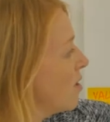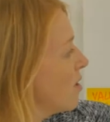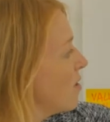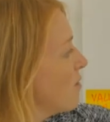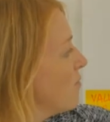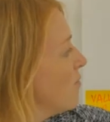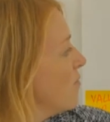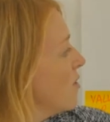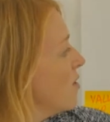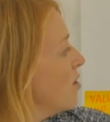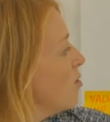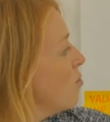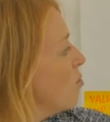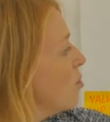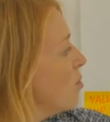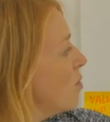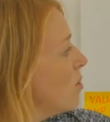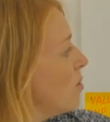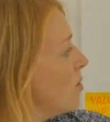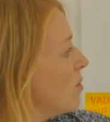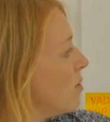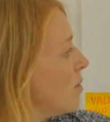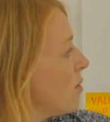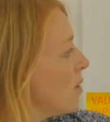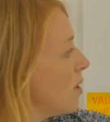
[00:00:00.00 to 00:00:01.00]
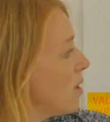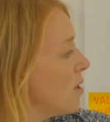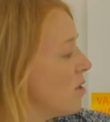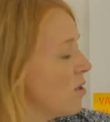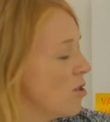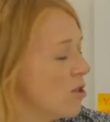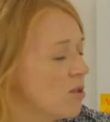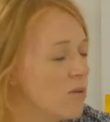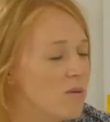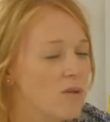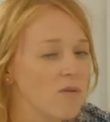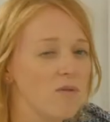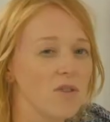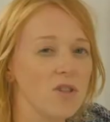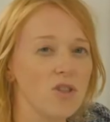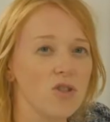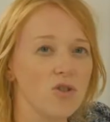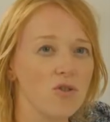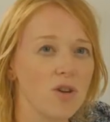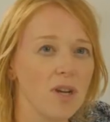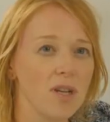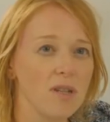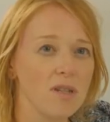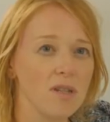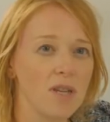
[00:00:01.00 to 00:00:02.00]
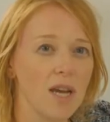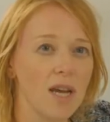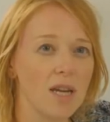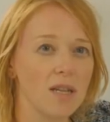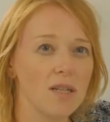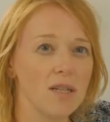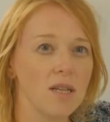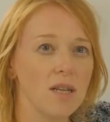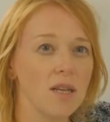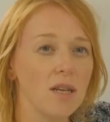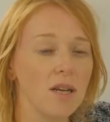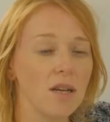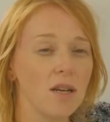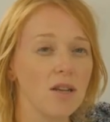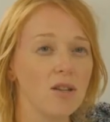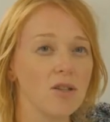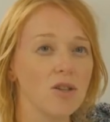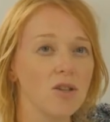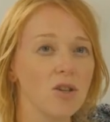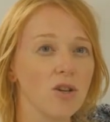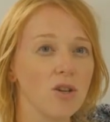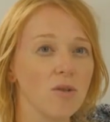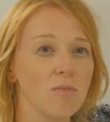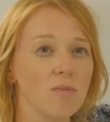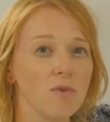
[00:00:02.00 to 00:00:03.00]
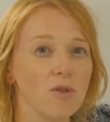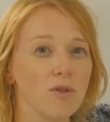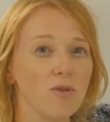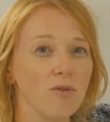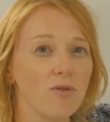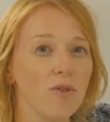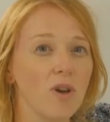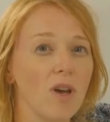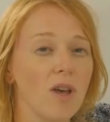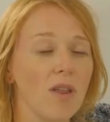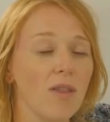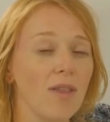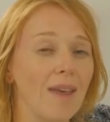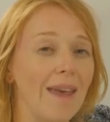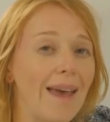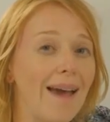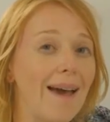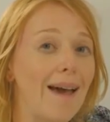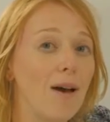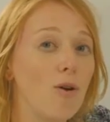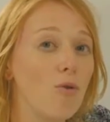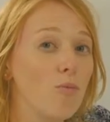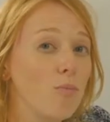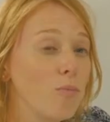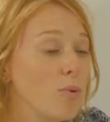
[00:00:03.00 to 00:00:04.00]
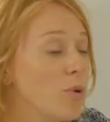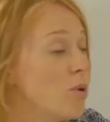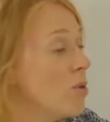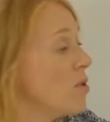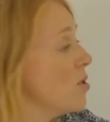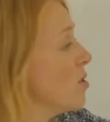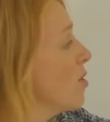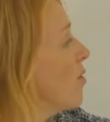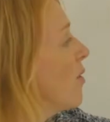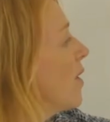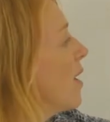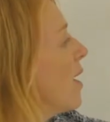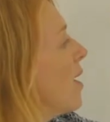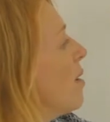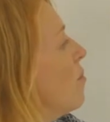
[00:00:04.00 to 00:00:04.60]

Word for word: and it's visible in terms of its transacting and in terms of the outputs and the